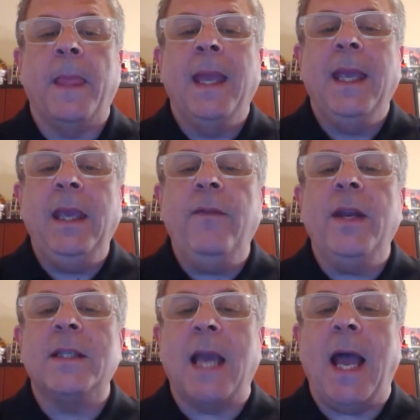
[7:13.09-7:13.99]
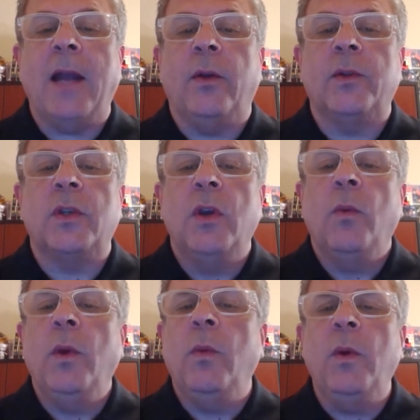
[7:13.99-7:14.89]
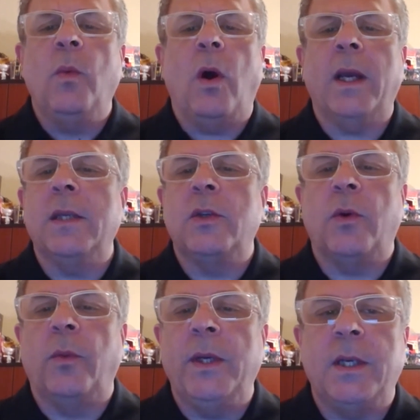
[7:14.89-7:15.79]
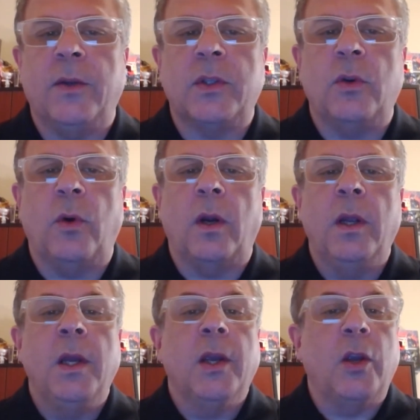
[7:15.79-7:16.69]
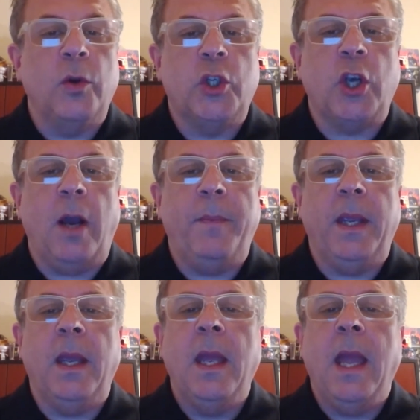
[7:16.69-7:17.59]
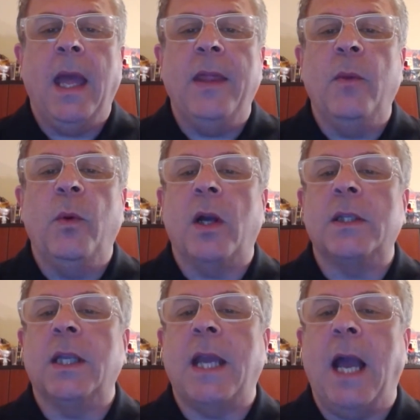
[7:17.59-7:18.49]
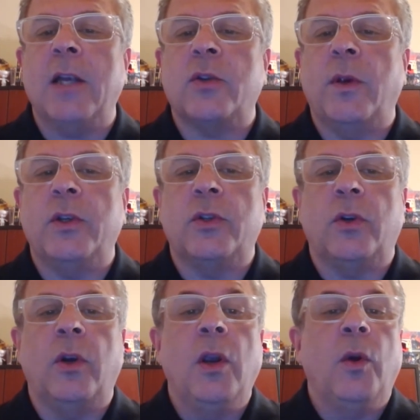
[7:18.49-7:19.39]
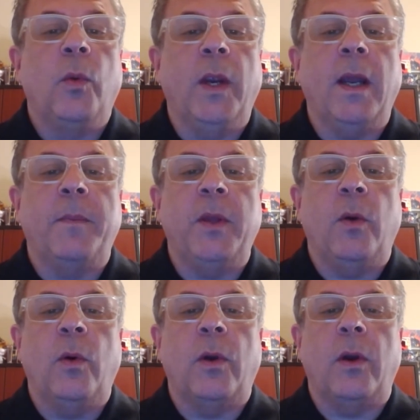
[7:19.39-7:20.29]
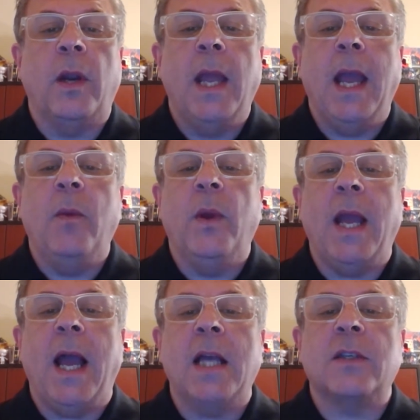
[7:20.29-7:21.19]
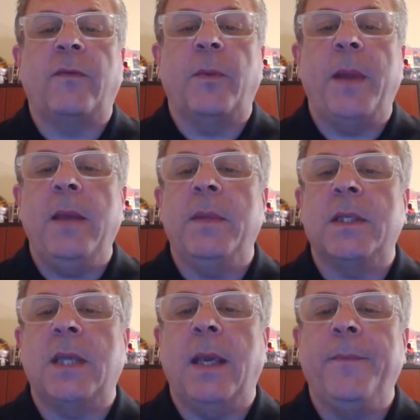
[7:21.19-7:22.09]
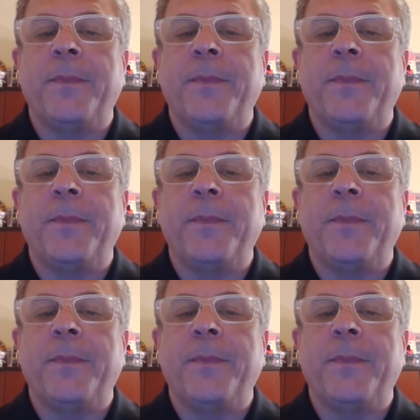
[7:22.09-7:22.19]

Even as adults, we wouldn't walk into a retail store, go shopping, and then when we got to the cash register, ring up the order, and when asked for payment, say,